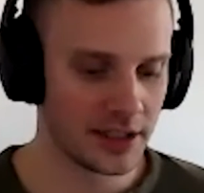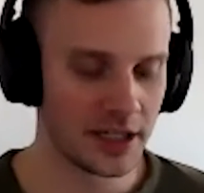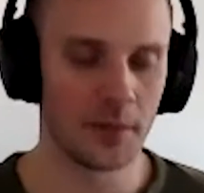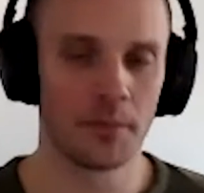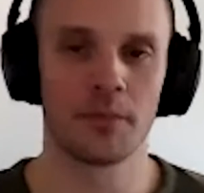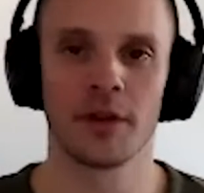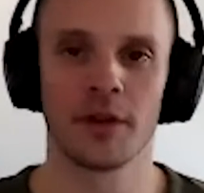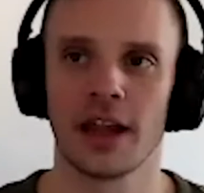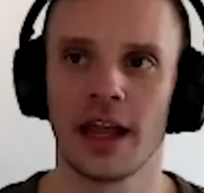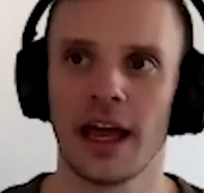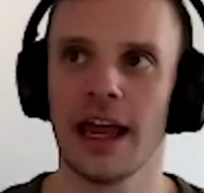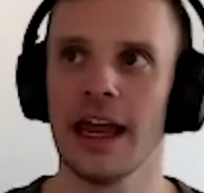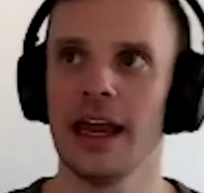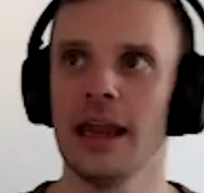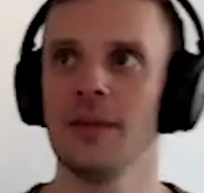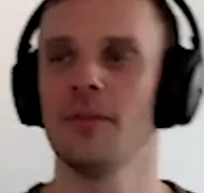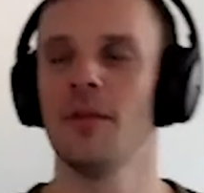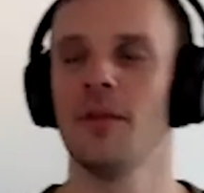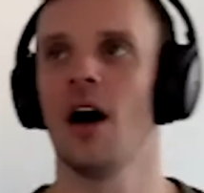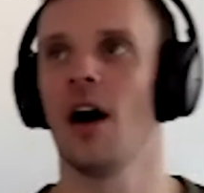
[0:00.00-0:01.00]
to
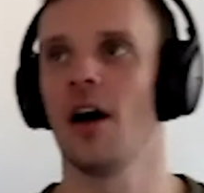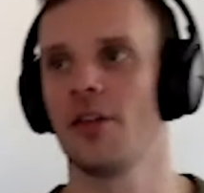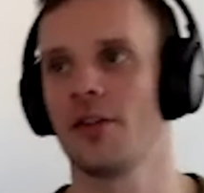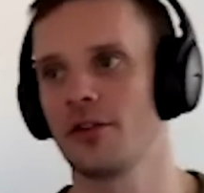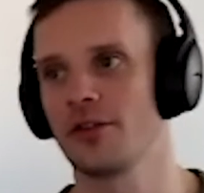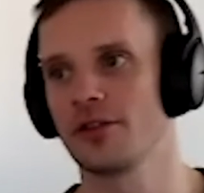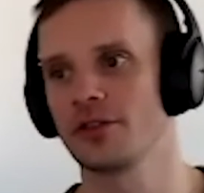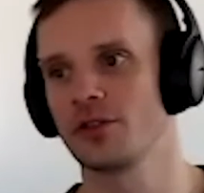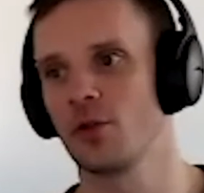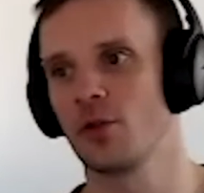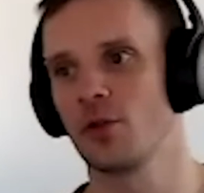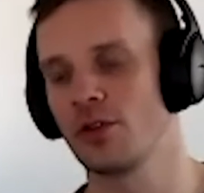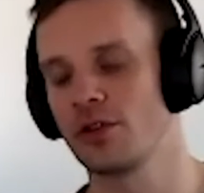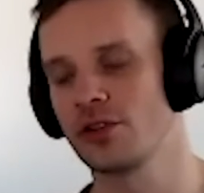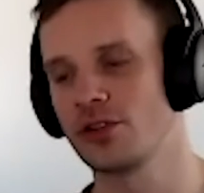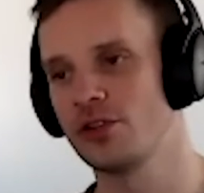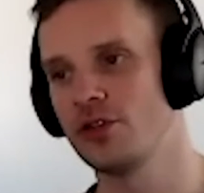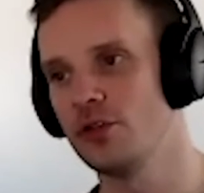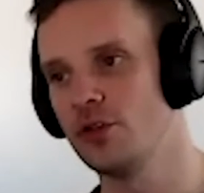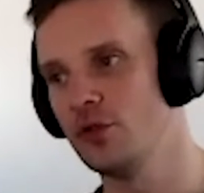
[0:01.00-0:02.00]
blame others
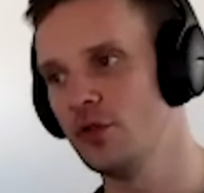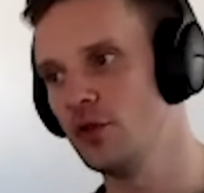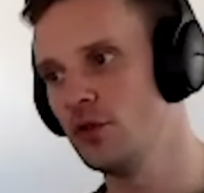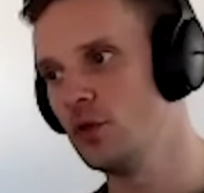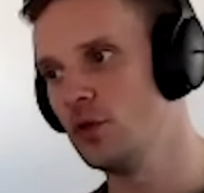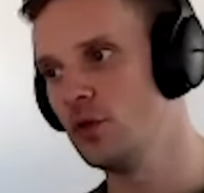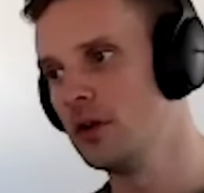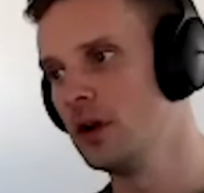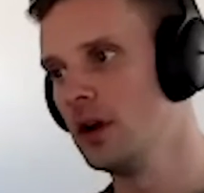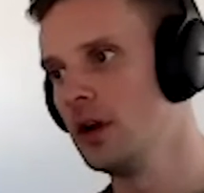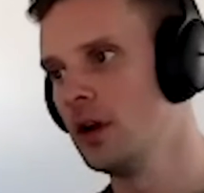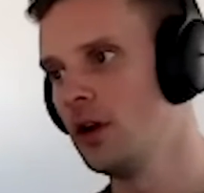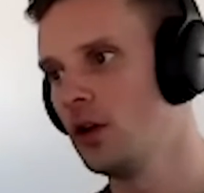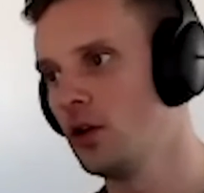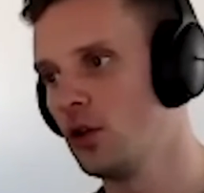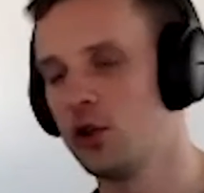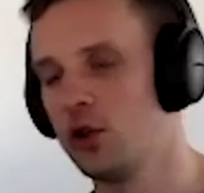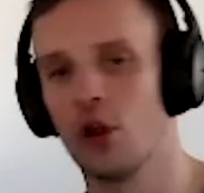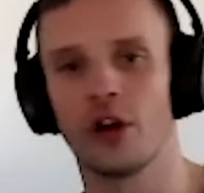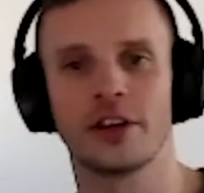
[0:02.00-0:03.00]
or to
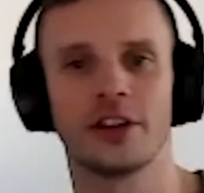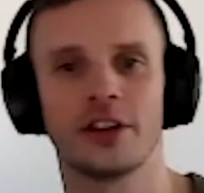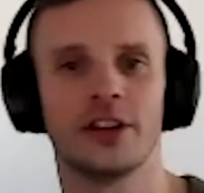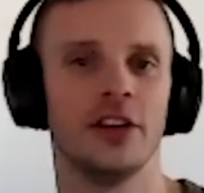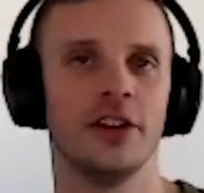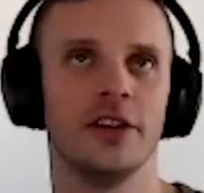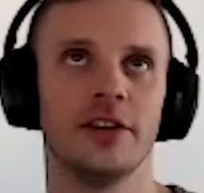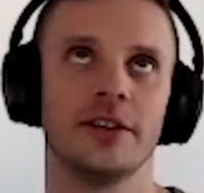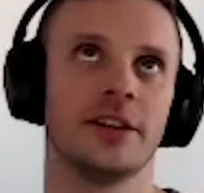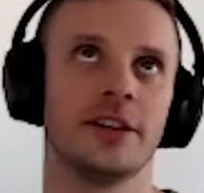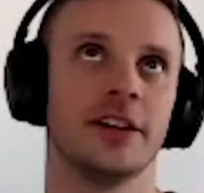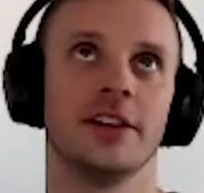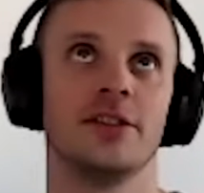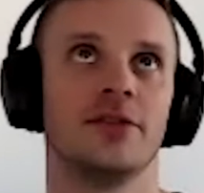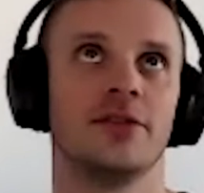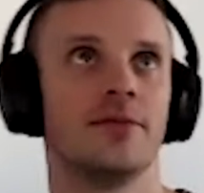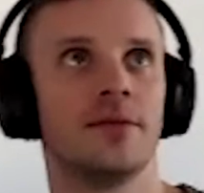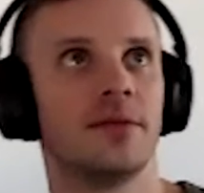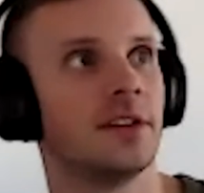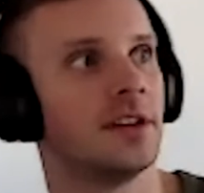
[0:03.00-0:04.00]
look to to
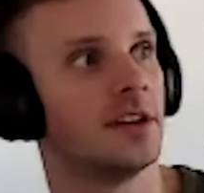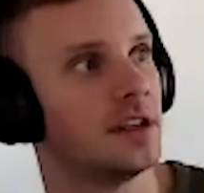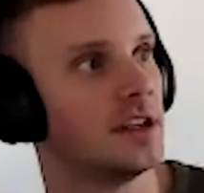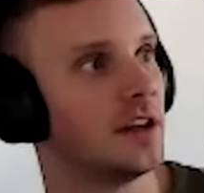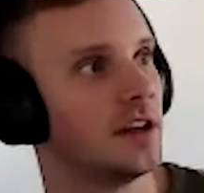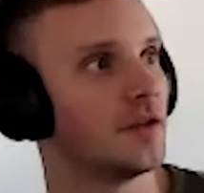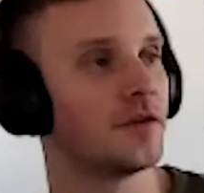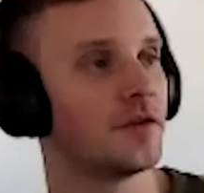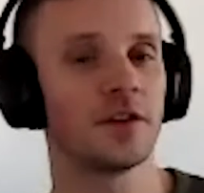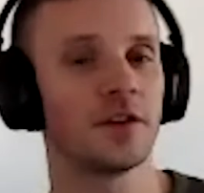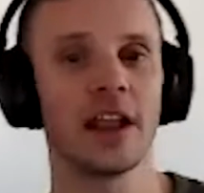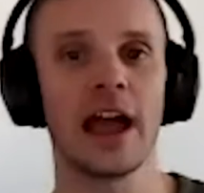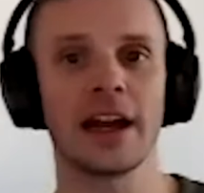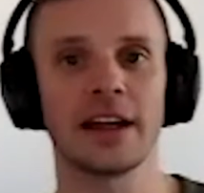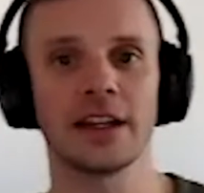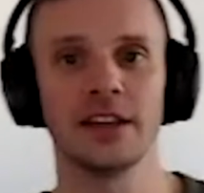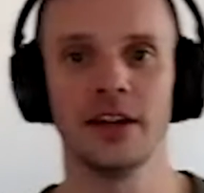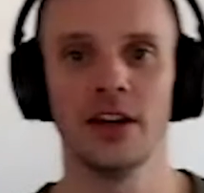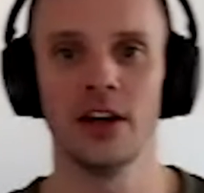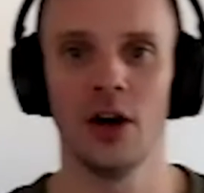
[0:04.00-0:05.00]

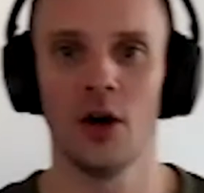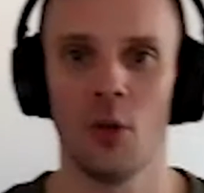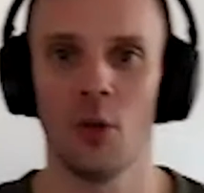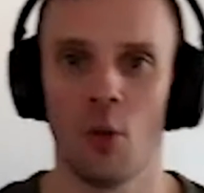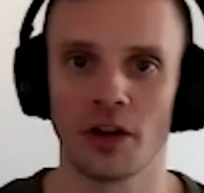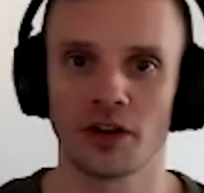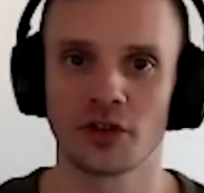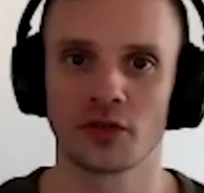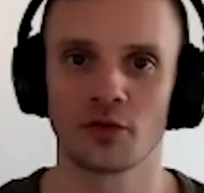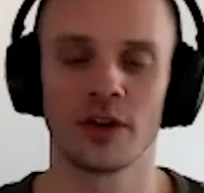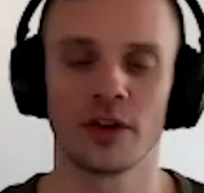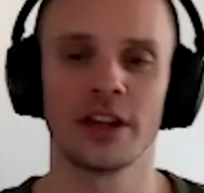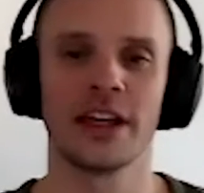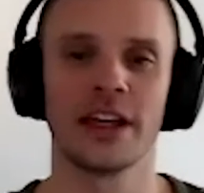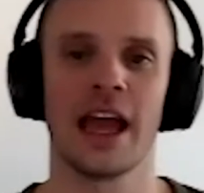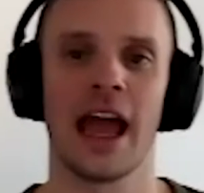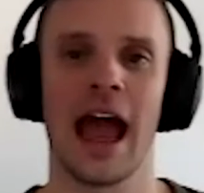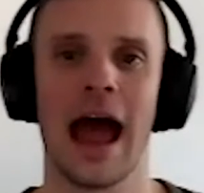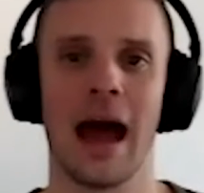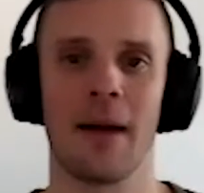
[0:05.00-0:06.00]
deflect what's
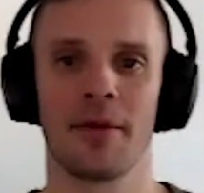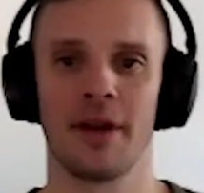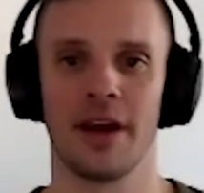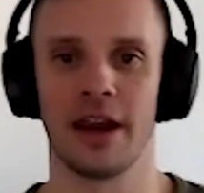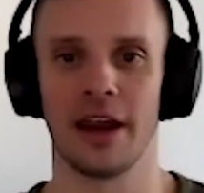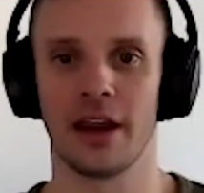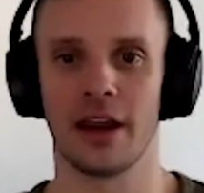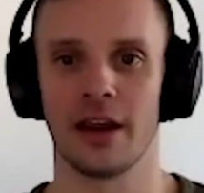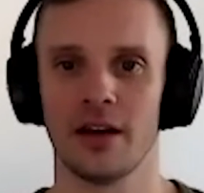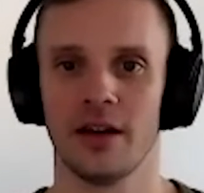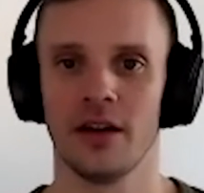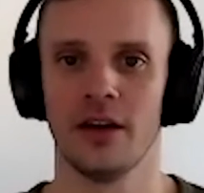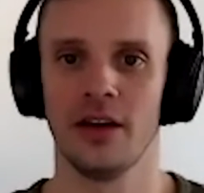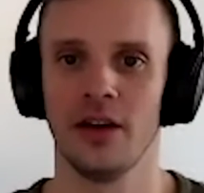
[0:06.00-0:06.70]
really happening,